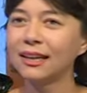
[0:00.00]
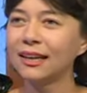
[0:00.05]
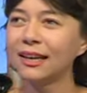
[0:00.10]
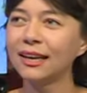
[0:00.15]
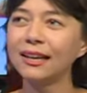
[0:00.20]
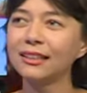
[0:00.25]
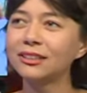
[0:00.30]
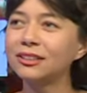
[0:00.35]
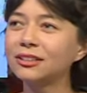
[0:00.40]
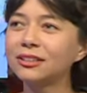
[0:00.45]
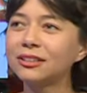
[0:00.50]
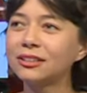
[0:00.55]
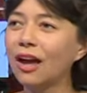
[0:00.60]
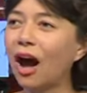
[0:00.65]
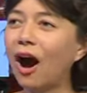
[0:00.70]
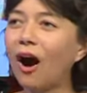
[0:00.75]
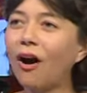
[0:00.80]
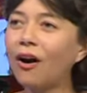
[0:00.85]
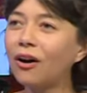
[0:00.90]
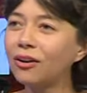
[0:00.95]
it's just
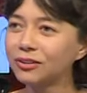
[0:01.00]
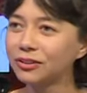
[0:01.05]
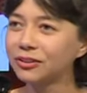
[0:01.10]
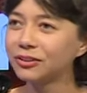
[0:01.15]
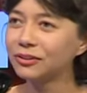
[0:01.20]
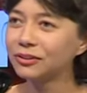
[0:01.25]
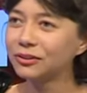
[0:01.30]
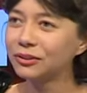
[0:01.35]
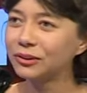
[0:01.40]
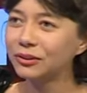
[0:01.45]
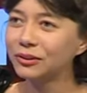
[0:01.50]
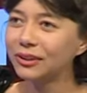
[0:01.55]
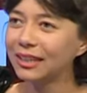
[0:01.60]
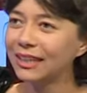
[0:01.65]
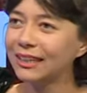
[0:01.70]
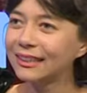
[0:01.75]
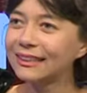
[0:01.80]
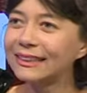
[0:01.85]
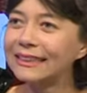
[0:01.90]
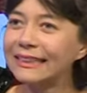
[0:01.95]
art you know
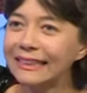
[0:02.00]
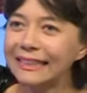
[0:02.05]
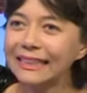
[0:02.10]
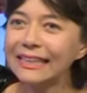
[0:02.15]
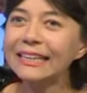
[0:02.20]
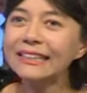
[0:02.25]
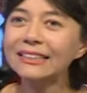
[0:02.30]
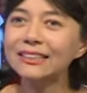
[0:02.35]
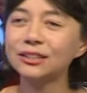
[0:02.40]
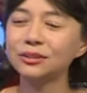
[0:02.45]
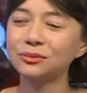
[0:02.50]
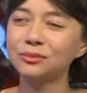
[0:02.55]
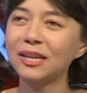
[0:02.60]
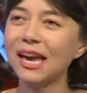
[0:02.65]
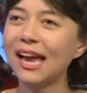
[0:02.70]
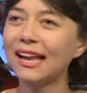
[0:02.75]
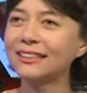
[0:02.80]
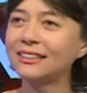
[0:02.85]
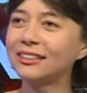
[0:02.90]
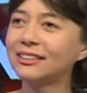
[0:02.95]
it needs to be
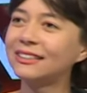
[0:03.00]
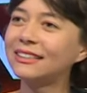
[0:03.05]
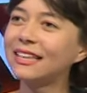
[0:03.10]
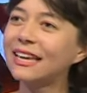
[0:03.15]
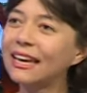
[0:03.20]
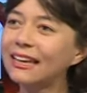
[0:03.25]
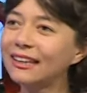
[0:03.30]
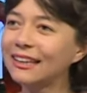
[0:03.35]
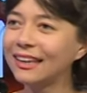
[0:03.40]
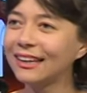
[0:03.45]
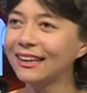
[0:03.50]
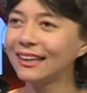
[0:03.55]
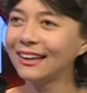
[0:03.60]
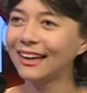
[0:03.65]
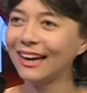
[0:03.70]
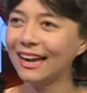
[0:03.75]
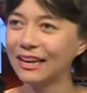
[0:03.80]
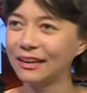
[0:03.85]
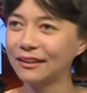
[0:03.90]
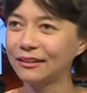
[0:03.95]
entertaining
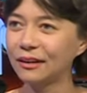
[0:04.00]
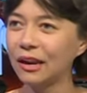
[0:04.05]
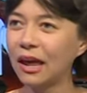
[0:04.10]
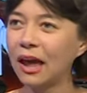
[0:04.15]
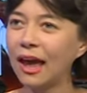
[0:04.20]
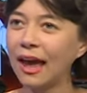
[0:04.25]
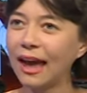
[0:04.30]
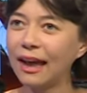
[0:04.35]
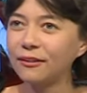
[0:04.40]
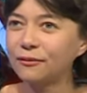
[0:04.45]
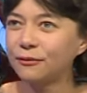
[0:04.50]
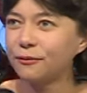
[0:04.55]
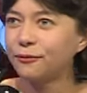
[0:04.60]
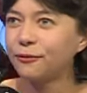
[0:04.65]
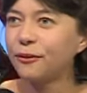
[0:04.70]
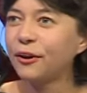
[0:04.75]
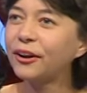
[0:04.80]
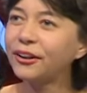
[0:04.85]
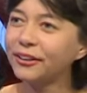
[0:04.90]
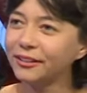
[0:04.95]
and and
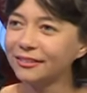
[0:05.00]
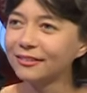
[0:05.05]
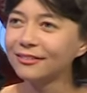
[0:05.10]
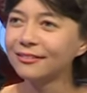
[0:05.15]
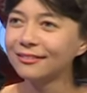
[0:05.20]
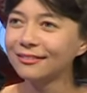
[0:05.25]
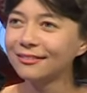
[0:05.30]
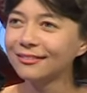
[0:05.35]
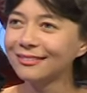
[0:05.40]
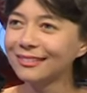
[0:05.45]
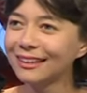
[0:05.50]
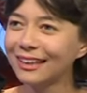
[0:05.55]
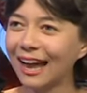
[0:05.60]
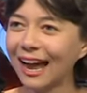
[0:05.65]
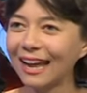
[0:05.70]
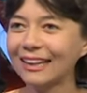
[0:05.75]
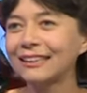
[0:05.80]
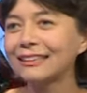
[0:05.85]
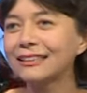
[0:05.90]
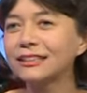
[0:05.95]
fun
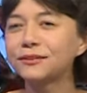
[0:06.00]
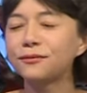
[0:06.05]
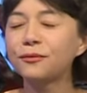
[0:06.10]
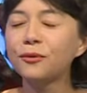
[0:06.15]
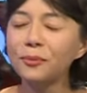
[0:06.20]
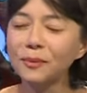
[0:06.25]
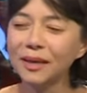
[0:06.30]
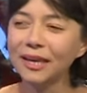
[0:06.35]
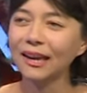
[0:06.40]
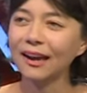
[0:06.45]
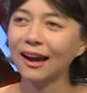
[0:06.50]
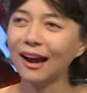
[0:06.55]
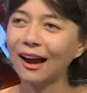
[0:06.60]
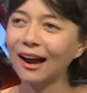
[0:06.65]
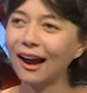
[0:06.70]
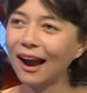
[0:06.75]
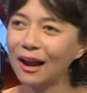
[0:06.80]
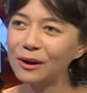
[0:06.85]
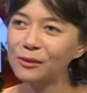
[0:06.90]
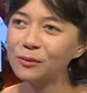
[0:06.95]
at least for me. I,
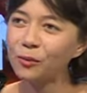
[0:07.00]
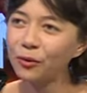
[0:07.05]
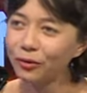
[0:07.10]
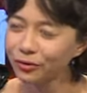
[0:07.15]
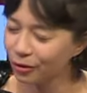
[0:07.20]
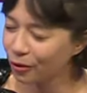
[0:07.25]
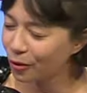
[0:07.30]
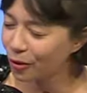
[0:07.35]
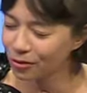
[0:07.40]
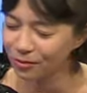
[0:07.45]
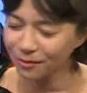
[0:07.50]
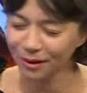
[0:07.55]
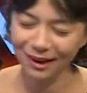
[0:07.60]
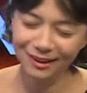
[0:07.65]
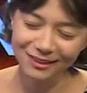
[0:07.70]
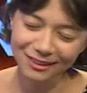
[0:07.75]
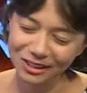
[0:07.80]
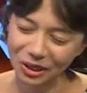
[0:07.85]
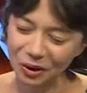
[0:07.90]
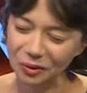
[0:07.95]
I want all my
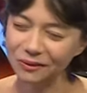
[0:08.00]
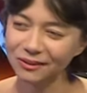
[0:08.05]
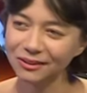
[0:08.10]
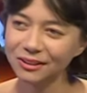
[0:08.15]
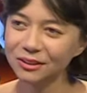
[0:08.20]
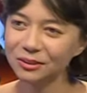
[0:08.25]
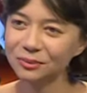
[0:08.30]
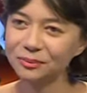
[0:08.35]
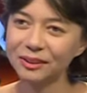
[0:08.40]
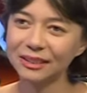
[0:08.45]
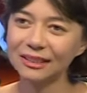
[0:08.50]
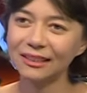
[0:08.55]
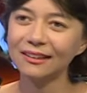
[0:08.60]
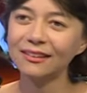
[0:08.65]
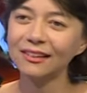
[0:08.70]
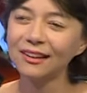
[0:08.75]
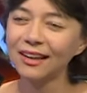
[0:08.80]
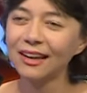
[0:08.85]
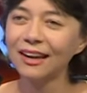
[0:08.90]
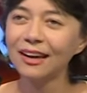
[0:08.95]
songs to be
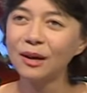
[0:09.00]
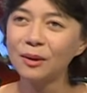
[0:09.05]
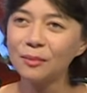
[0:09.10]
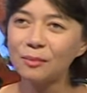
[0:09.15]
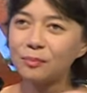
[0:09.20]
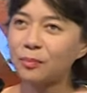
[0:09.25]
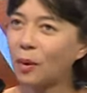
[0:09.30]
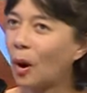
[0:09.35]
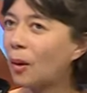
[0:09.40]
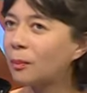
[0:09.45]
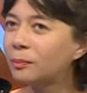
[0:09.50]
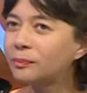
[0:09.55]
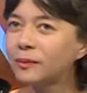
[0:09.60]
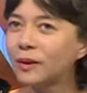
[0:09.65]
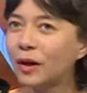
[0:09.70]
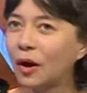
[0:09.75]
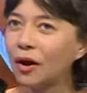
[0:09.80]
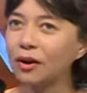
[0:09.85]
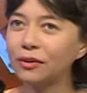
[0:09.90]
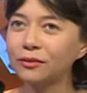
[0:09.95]
pop,
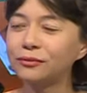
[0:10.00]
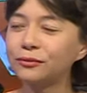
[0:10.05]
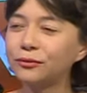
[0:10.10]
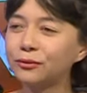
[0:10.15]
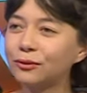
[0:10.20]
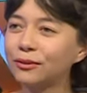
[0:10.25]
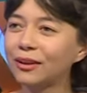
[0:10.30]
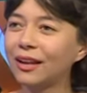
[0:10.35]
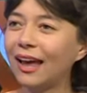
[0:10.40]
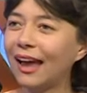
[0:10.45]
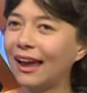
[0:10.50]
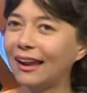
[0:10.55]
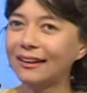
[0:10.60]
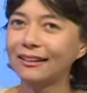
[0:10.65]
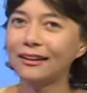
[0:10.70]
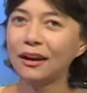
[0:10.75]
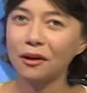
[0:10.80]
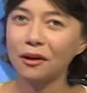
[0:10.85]
colorful, and